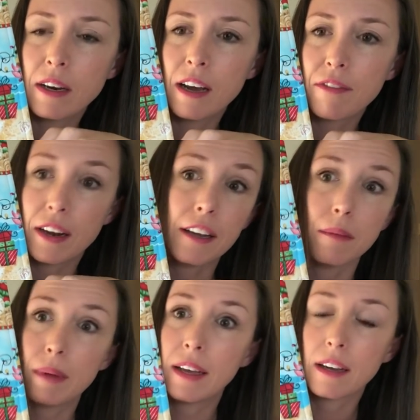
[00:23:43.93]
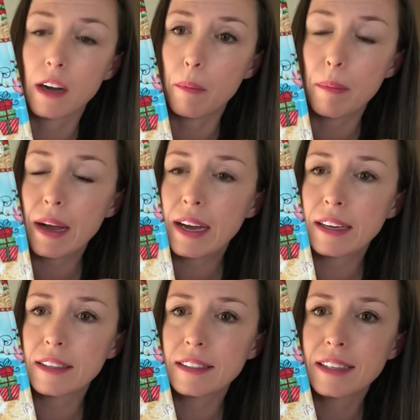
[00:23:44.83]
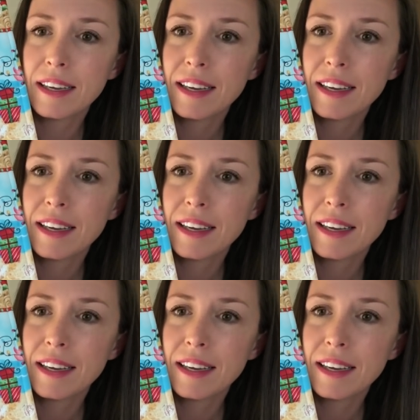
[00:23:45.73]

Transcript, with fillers: enough that I could make a couple bags.